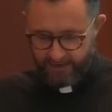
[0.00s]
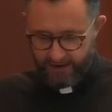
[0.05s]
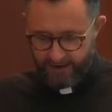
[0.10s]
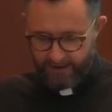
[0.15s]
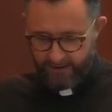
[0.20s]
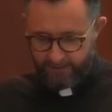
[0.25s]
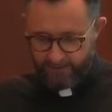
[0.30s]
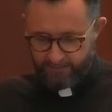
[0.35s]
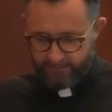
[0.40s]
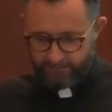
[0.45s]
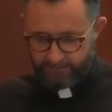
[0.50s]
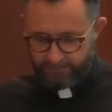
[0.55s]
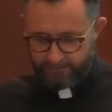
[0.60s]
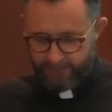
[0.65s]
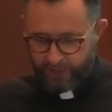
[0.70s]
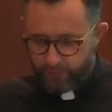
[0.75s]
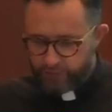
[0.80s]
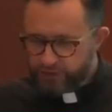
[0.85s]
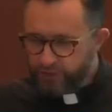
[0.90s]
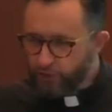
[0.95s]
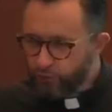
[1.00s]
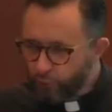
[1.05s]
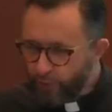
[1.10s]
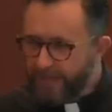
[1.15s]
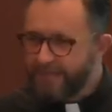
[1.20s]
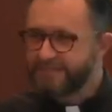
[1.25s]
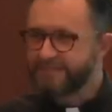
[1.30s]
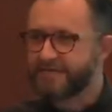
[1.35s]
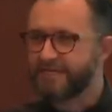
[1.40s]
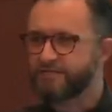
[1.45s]
Uh, there is a
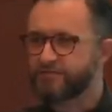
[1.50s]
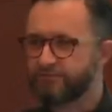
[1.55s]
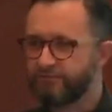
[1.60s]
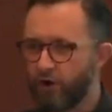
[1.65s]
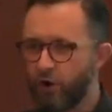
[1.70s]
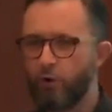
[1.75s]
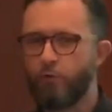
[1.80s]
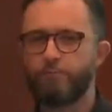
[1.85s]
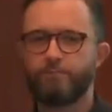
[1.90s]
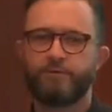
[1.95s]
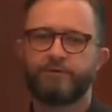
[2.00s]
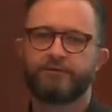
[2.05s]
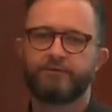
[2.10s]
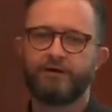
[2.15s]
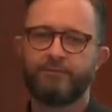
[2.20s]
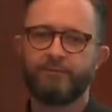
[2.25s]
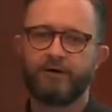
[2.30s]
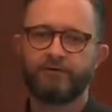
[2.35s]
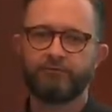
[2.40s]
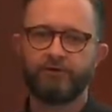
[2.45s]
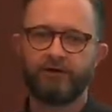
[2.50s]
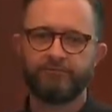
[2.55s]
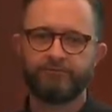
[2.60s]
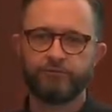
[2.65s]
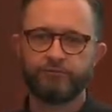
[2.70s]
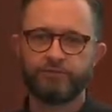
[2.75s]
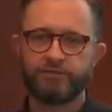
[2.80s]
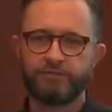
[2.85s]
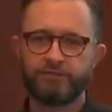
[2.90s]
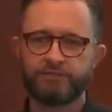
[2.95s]
great sense of hope among
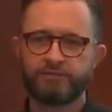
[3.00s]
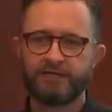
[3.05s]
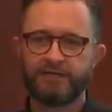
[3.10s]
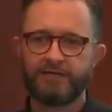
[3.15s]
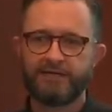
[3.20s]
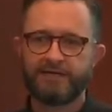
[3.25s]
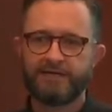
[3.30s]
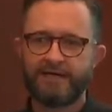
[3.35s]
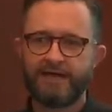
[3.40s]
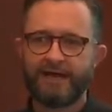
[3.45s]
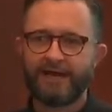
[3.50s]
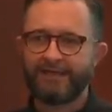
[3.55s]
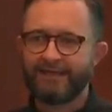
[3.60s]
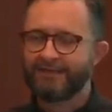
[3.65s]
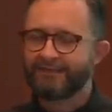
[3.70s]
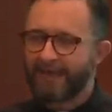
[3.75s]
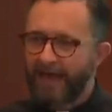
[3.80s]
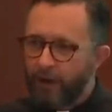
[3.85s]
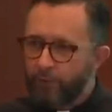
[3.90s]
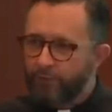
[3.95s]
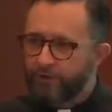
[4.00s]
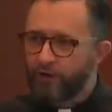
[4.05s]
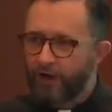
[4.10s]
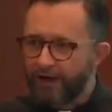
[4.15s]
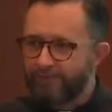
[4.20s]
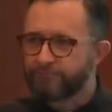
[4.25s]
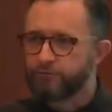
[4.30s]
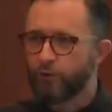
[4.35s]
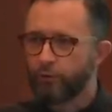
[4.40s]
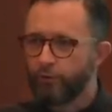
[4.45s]
refugees. And I think that we
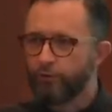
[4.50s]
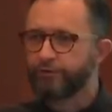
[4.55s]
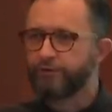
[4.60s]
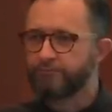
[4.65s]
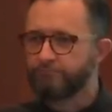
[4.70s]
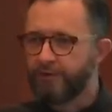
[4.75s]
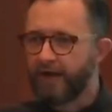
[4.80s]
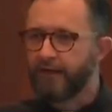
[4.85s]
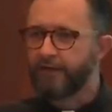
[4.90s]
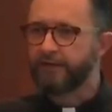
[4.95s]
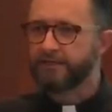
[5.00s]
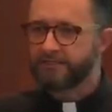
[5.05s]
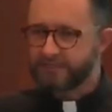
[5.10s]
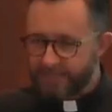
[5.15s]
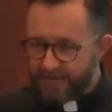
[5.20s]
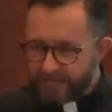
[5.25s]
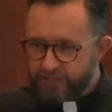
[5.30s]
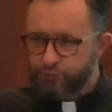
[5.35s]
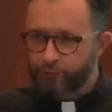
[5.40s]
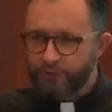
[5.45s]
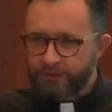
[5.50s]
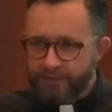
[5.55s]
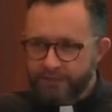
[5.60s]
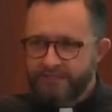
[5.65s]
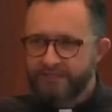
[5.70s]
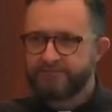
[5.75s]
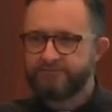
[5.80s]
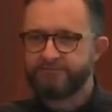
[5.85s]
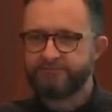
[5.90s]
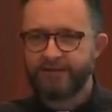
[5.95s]
have to hold in balance. Yes, we
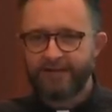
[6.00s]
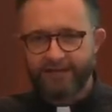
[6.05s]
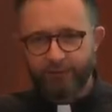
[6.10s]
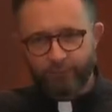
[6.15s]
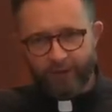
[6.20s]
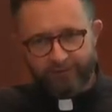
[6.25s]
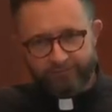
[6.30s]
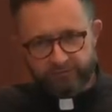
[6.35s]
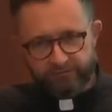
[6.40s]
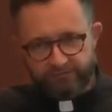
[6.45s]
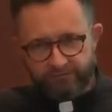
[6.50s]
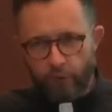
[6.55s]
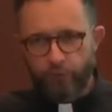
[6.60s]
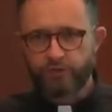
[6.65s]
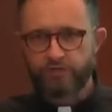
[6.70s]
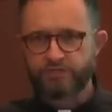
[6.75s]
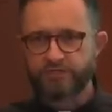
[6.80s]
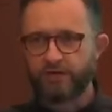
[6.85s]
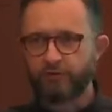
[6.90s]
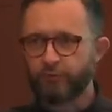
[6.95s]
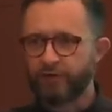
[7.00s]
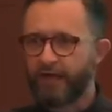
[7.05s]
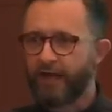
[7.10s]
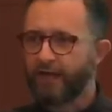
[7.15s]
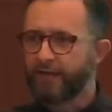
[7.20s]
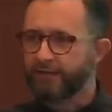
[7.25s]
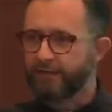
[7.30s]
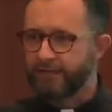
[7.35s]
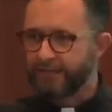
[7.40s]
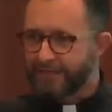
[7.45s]
live, we have to focus on
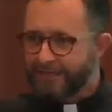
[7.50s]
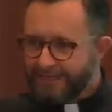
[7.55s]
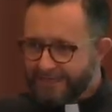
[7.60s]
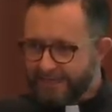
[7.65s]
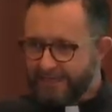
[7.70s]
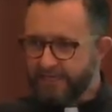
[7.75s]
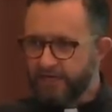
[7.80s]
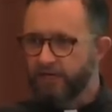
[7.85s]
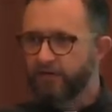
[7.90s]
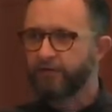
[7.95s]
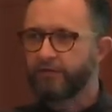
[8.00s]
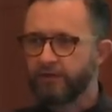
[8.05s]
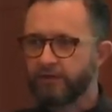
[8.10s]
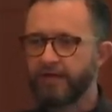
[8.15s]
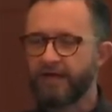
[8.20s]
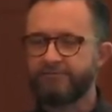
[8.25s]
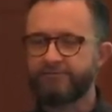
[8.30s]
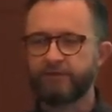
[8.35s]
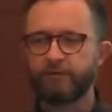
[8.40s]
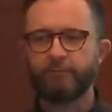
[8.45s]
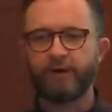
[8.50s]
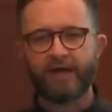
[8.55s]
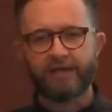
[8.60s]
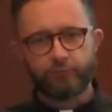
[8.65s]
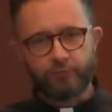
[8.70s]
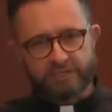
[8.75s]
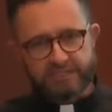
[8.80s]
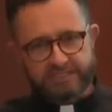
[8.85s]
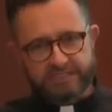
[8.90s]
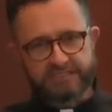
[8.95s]
reality. Here in the life of the mind,
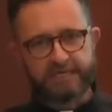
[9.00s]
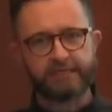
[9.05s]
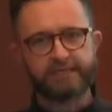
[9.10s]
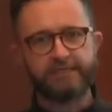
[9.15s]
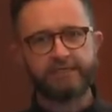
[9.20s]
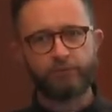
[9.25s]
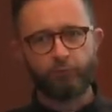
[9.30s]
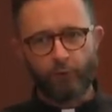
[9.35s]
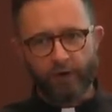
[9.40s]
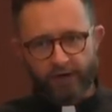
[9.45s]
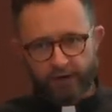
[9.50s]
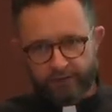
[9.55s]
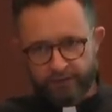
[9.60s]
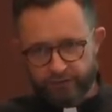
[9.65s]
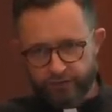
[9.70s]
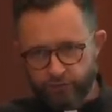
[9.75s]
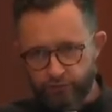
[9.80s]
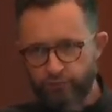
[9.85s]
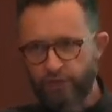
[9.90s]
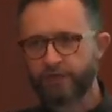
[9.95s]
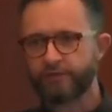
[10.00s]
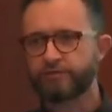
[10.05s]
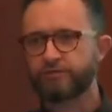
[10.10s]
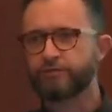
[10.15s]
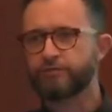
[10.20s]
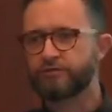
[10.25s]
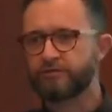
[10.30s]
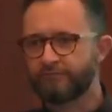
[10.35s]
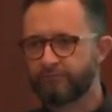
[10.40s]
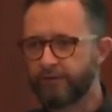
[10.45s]
we study what are the
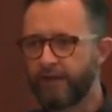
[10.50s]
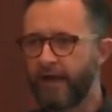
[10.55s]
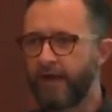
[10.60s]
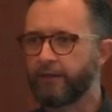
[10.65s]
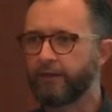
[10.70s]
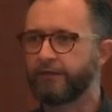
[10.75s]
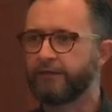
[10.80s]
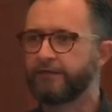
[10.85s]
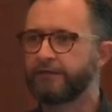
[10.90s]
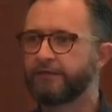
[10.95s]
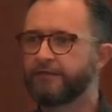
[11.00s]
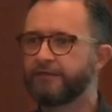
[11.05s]
structures of reality.